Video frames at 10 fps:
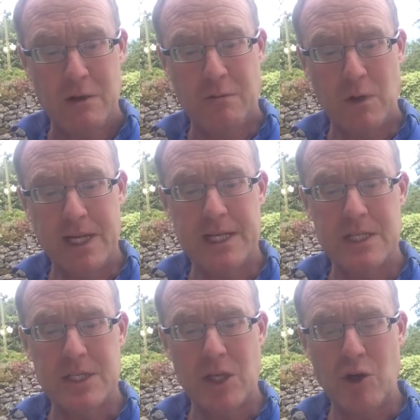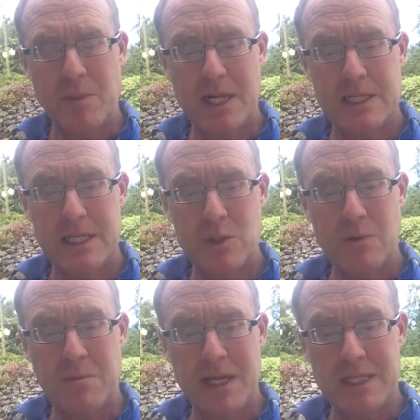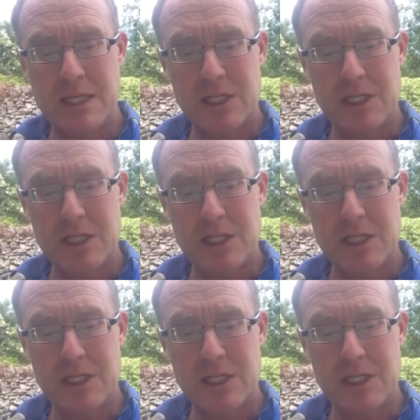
For leaders, the humility to admit